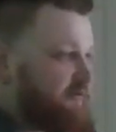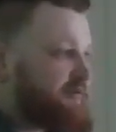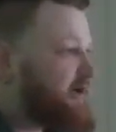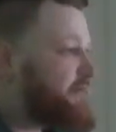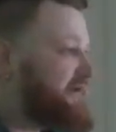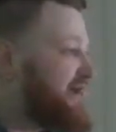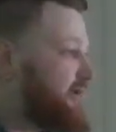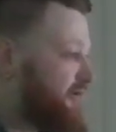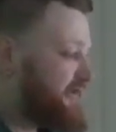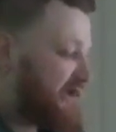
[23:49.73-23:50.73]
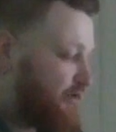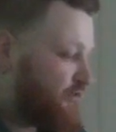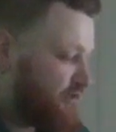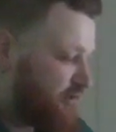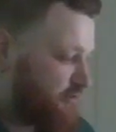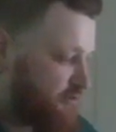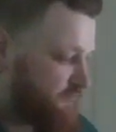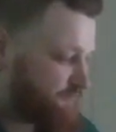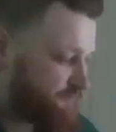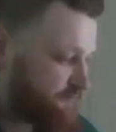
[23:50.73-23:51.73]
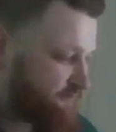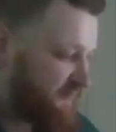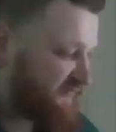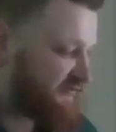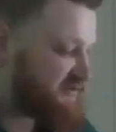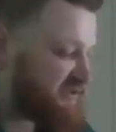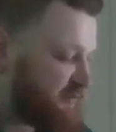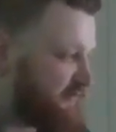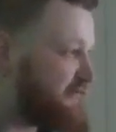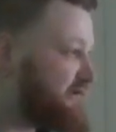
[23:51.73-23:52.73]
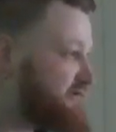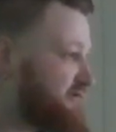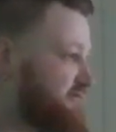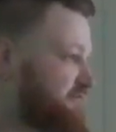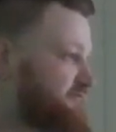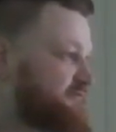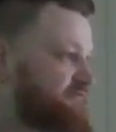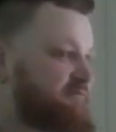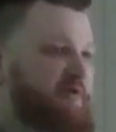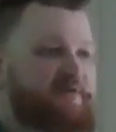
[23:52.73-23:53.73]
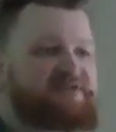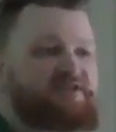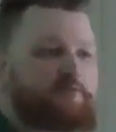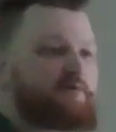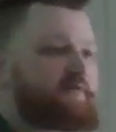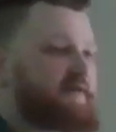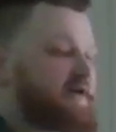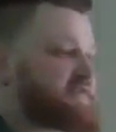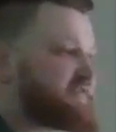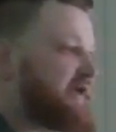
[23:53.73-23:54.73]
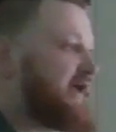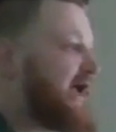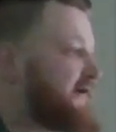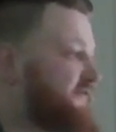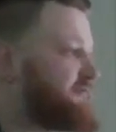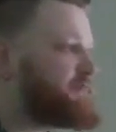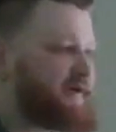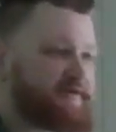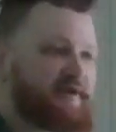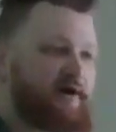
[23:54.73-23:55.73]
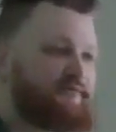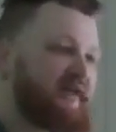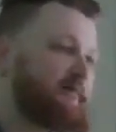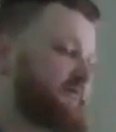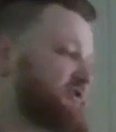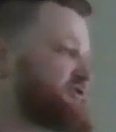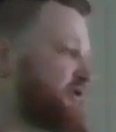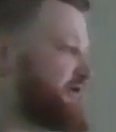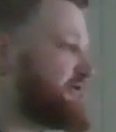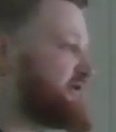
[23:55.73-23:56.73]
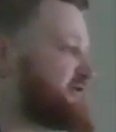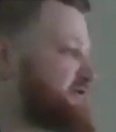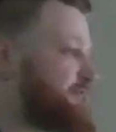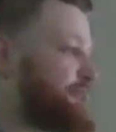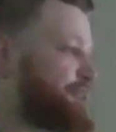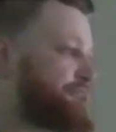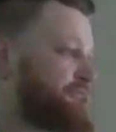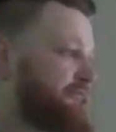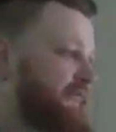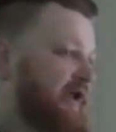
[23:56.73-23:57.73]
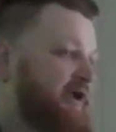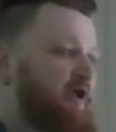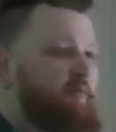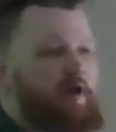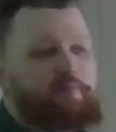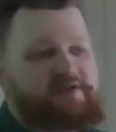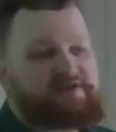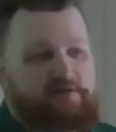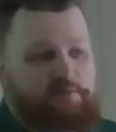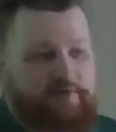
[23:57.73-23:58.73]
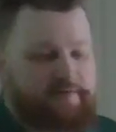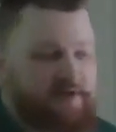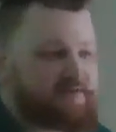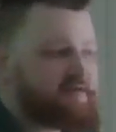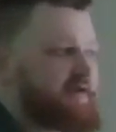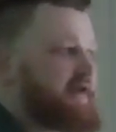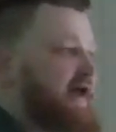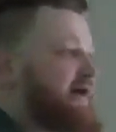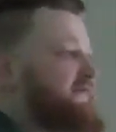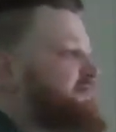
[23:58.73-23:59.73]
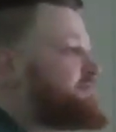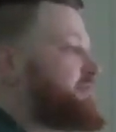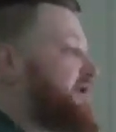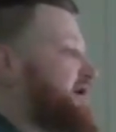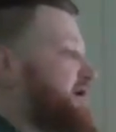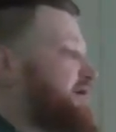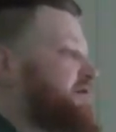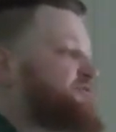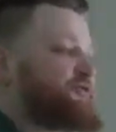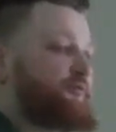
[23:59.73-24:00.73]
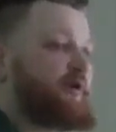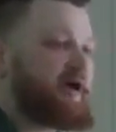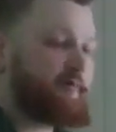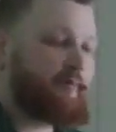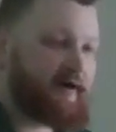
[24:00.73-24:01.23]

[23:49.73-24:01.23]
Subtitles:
probably not all that horrible. For some of us. Maybe some of us haven't been down that much darkness. Maybe some of us haven't been to rock